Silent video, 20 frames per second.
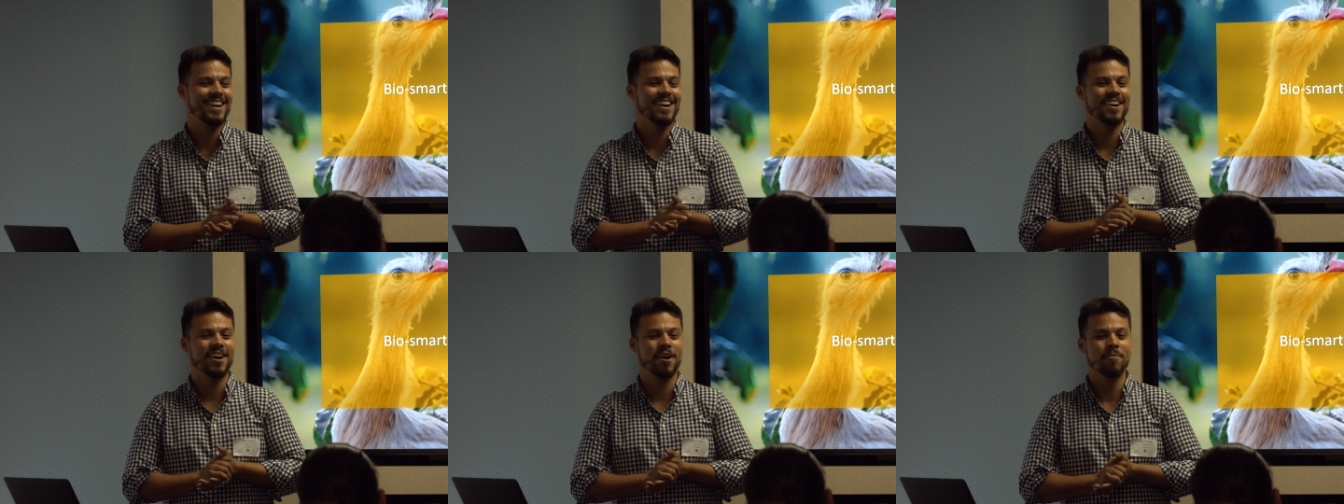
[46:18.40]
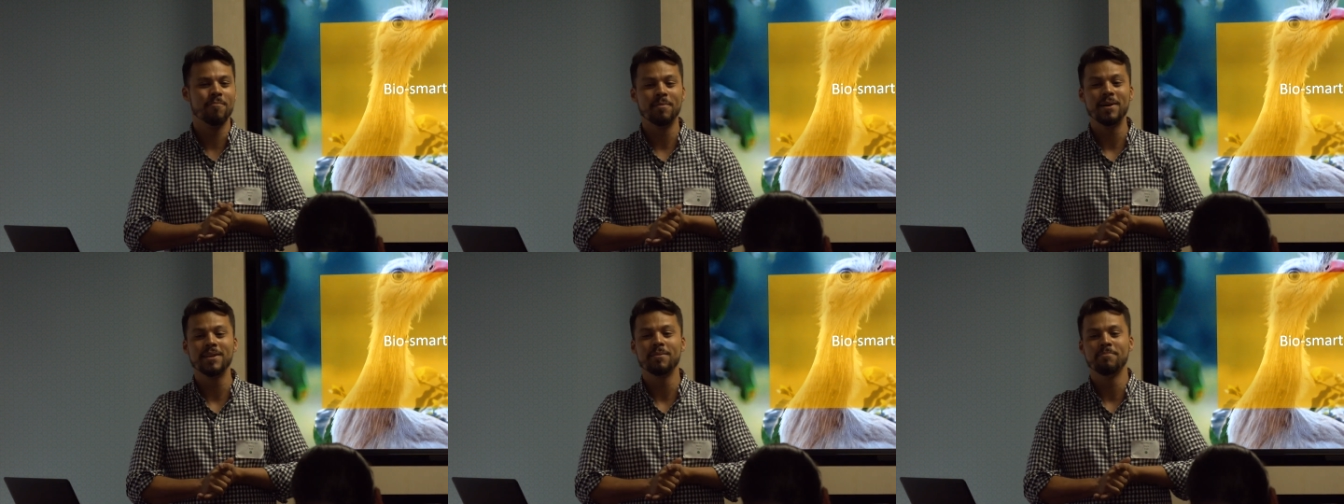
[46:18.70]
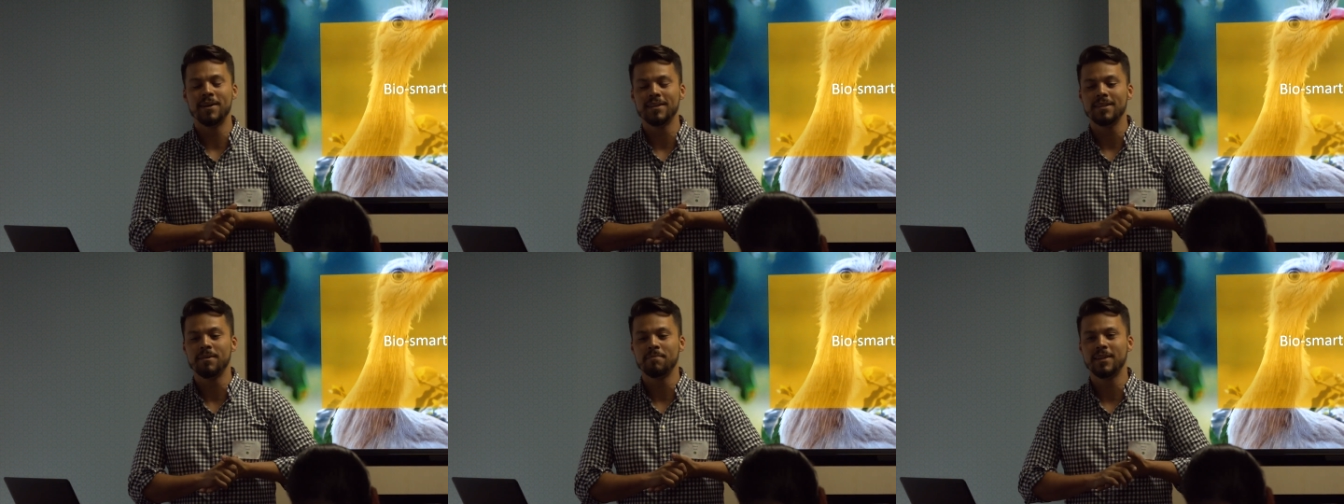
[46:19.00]
Um,
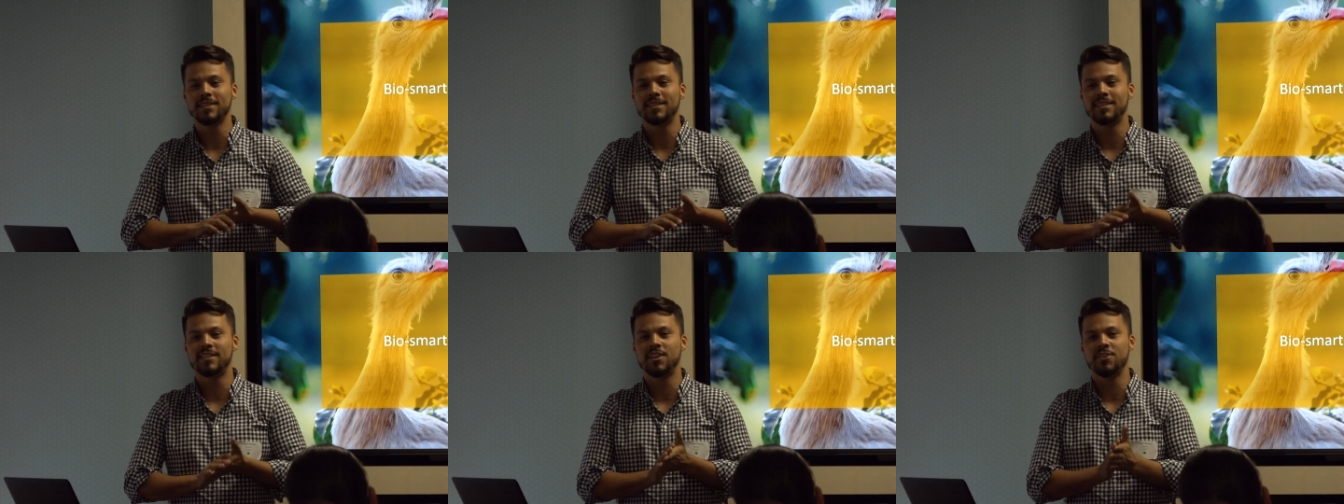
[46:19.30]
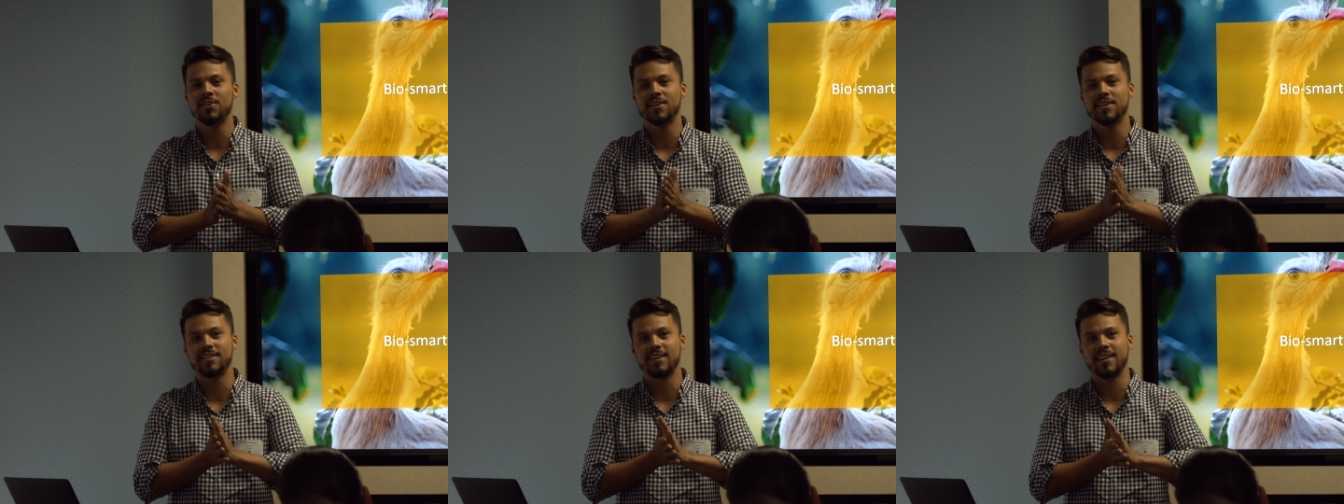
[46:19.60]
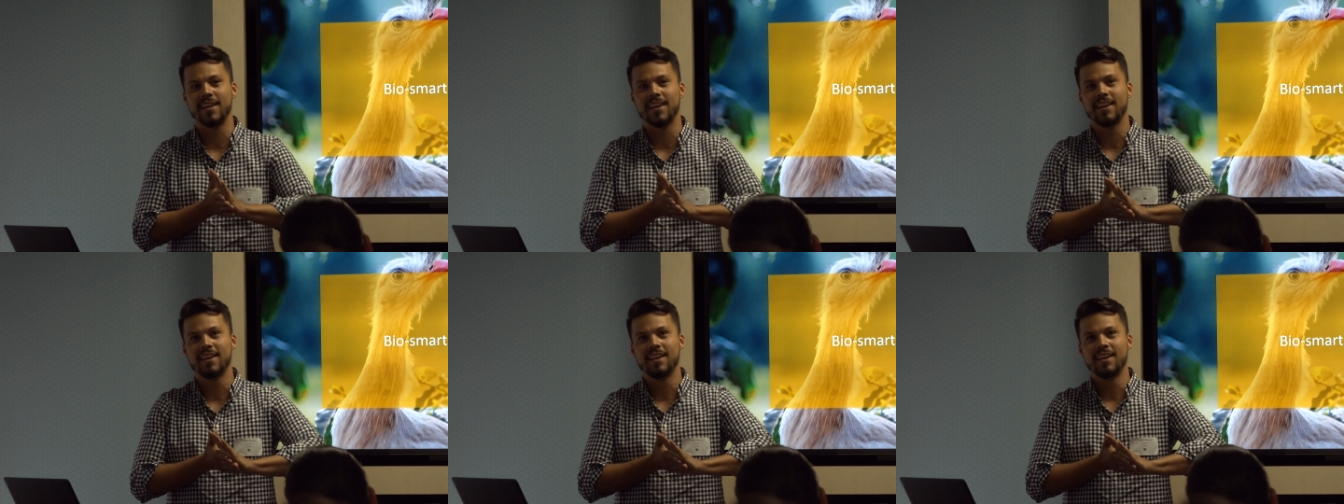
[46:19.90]
but, but,
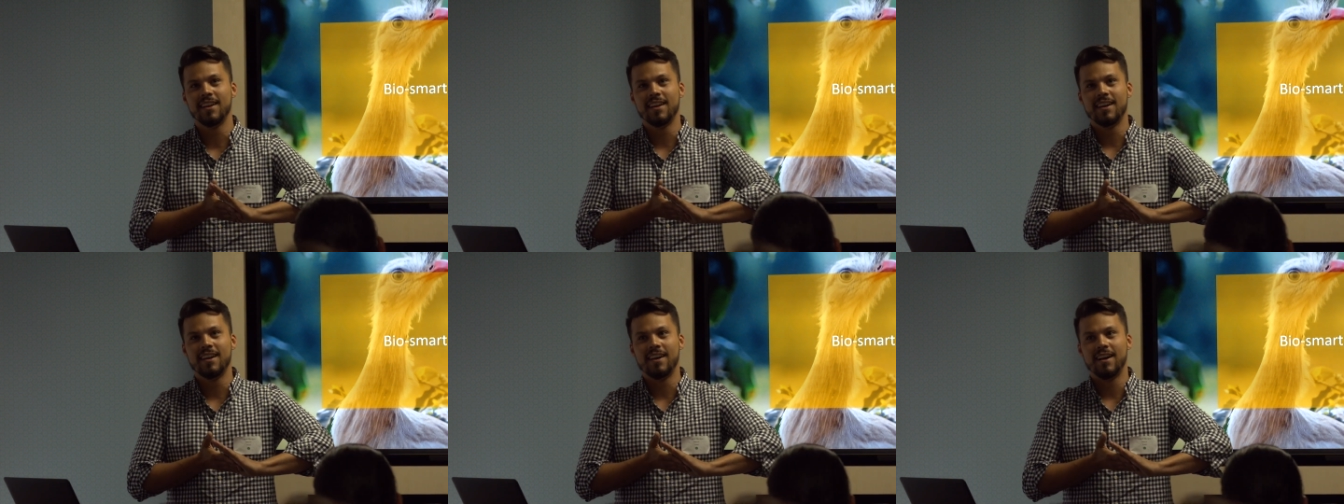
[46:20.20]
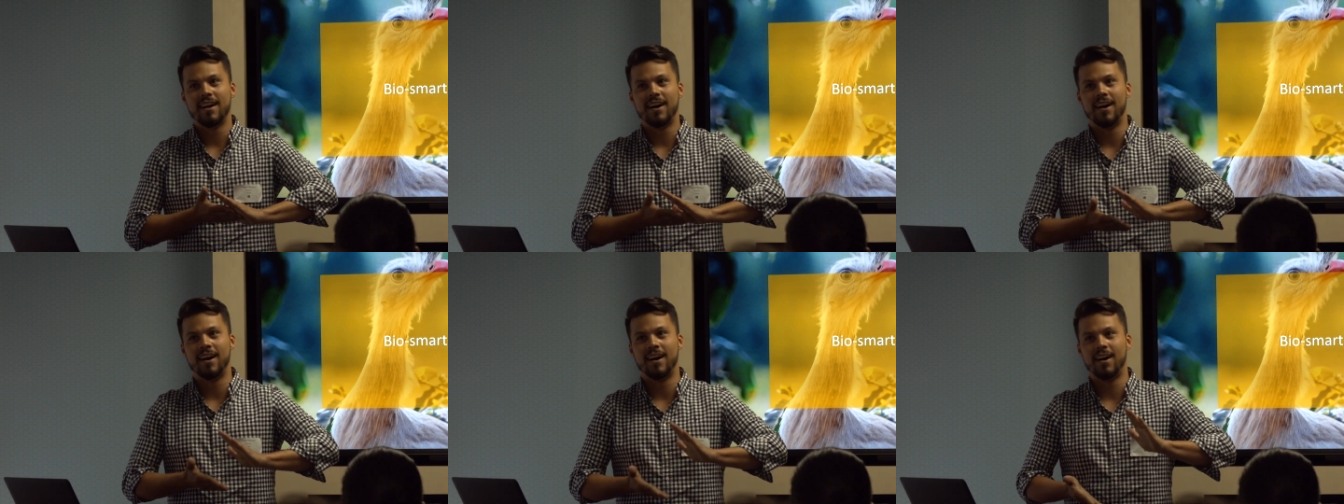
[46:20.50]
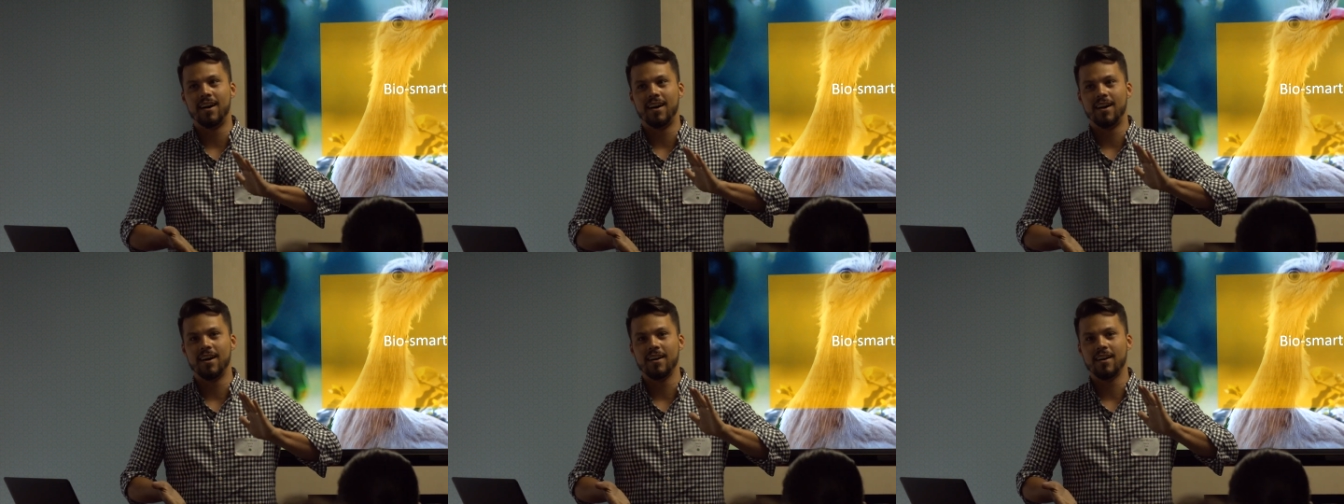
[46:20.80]
seriously,
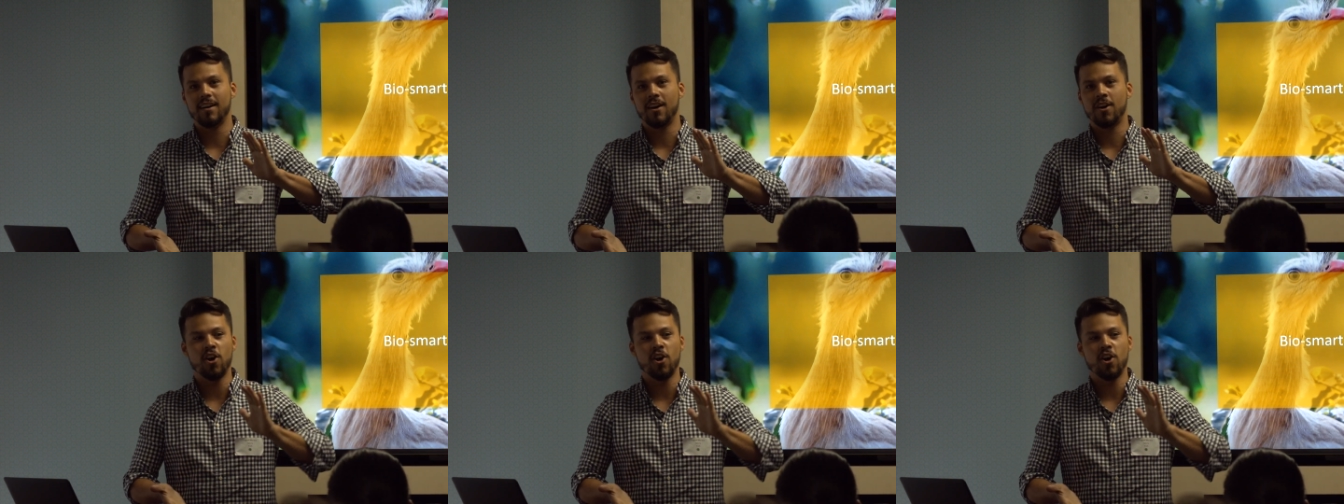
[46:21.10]
uh,